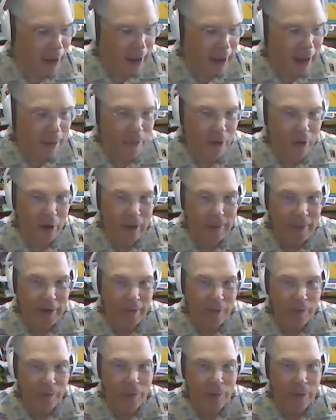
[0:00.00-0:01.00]
I'm going to be
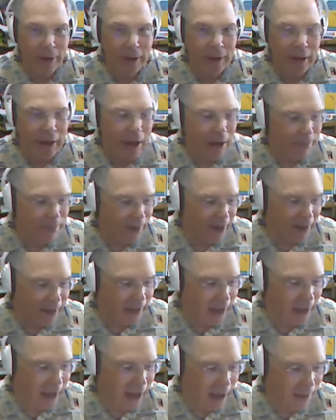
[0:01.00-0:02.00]
working on my
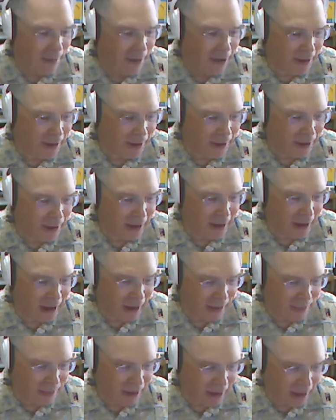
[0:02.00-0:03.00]
tablet
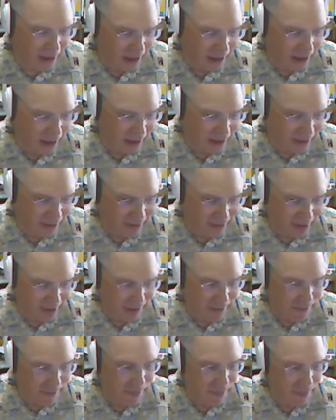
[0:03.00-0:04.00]
today because uh,
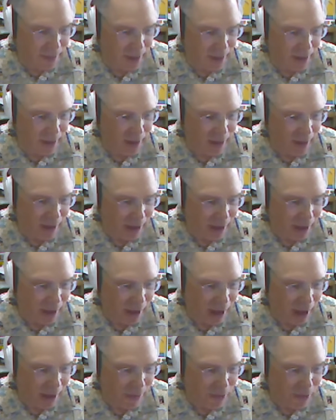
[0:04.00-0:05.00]

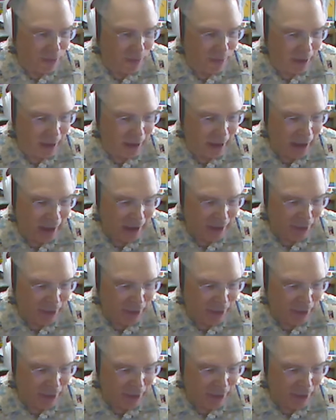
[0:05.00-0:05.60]
I'm doing a